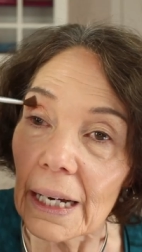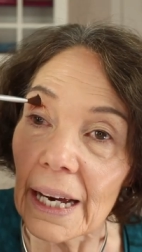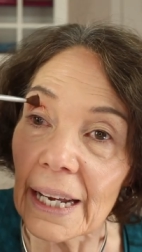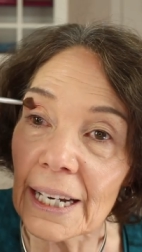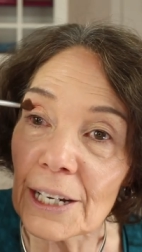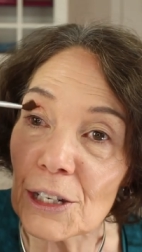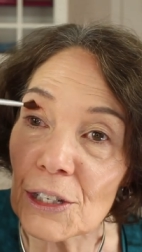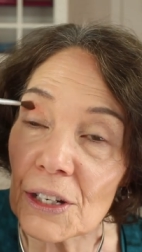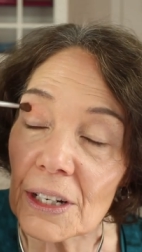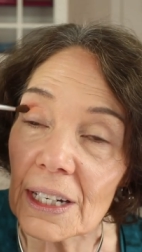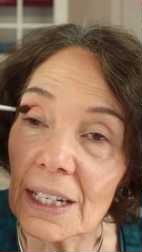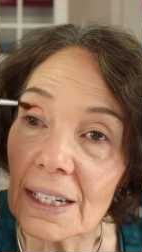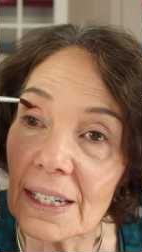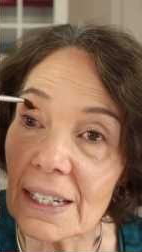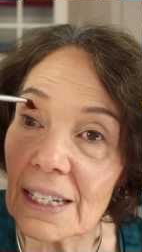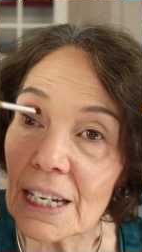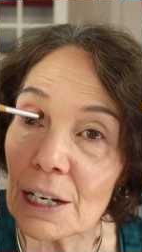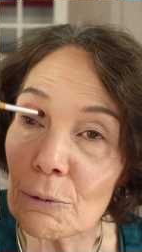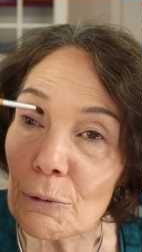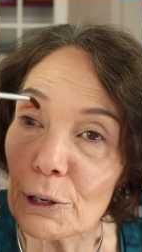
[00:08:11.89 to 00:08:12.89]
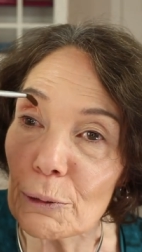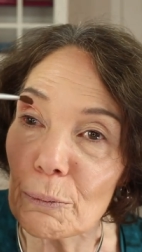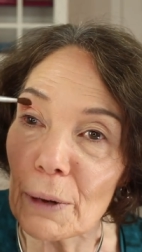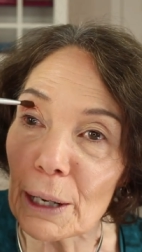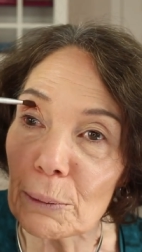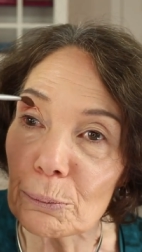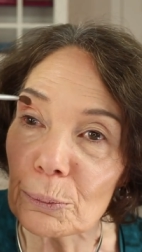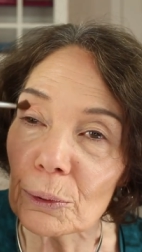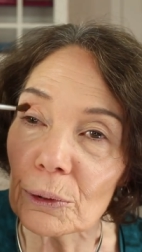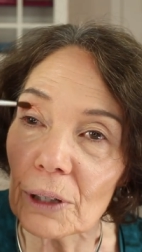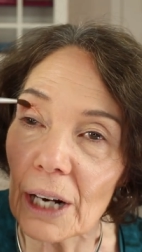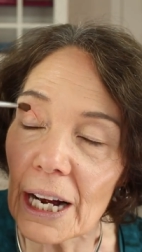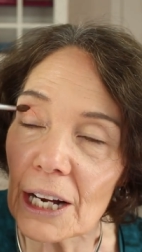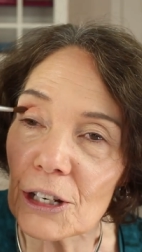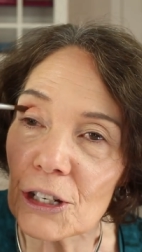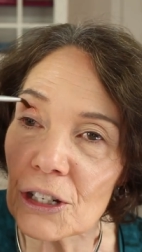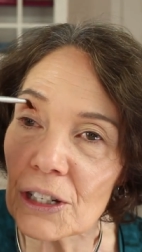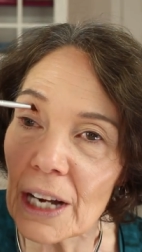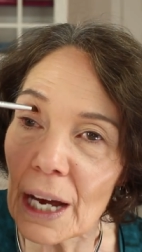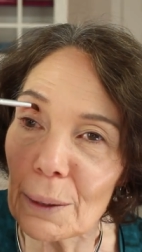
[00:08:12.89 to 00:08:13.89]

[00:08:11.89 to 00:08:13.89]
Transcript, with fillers: And as you can see with my brush,